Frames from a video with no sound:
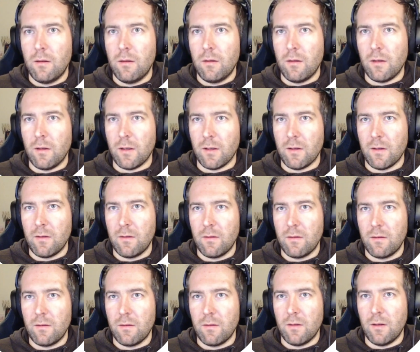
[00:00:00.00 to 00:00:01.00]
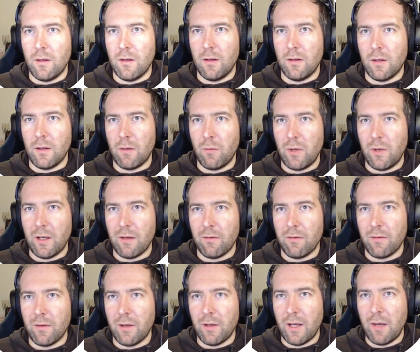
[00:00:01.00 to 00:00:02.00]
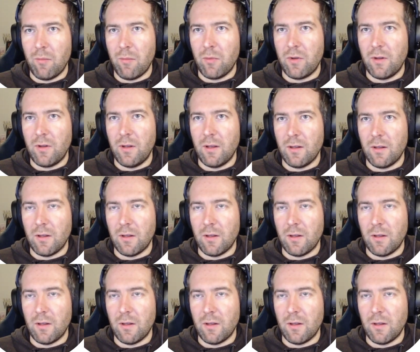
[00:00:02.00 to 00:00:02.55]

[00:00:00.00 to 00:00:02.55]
Yes, and then we have empty, and